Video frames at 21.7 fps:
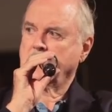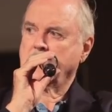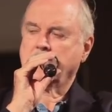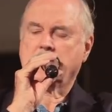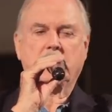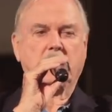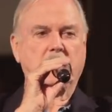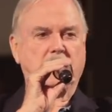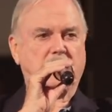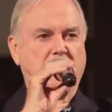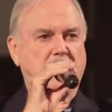
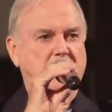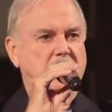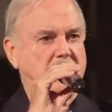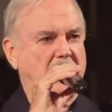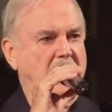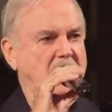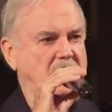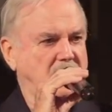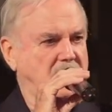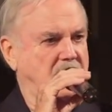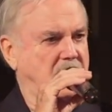And I think
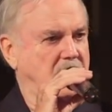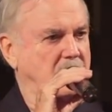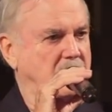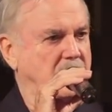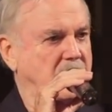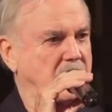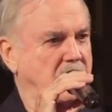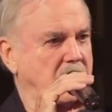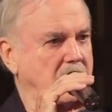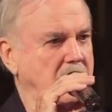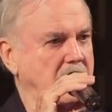that's
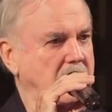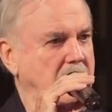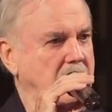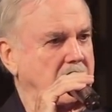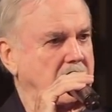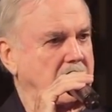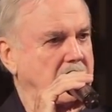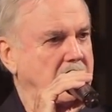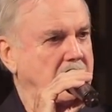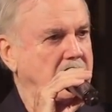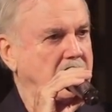important.
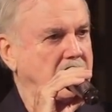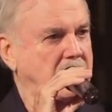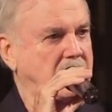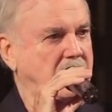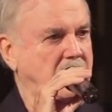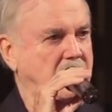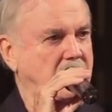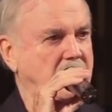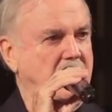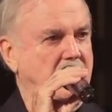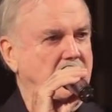You
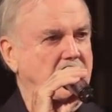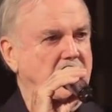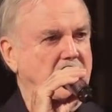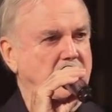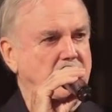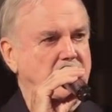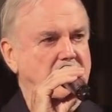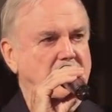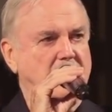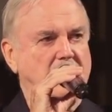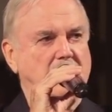see what I
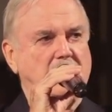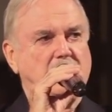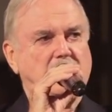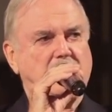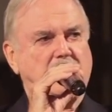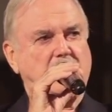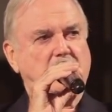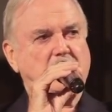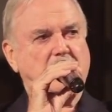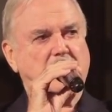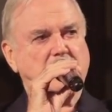mean? But I don't
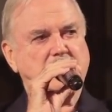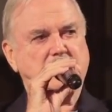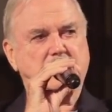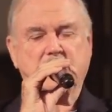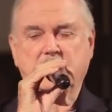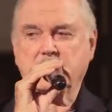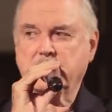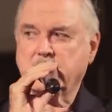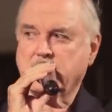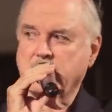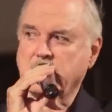think much
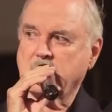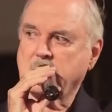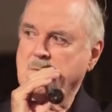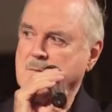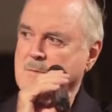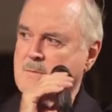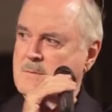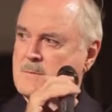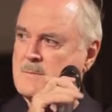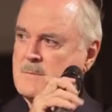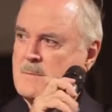else is.
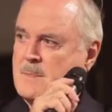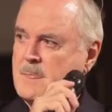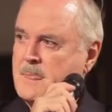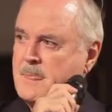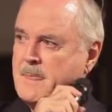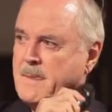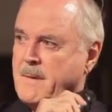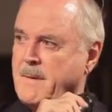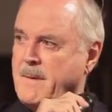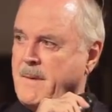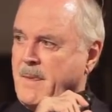
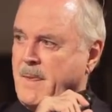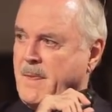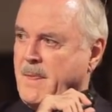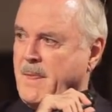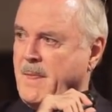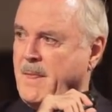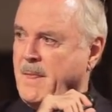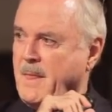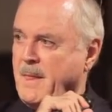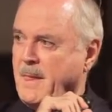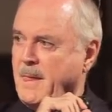Well,
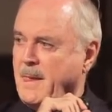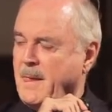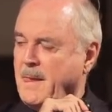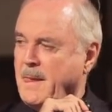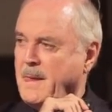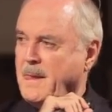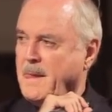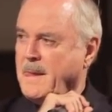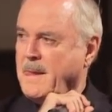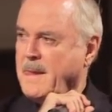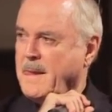you
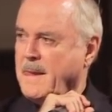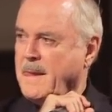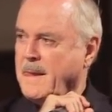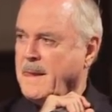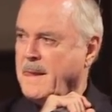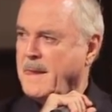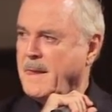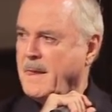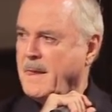said at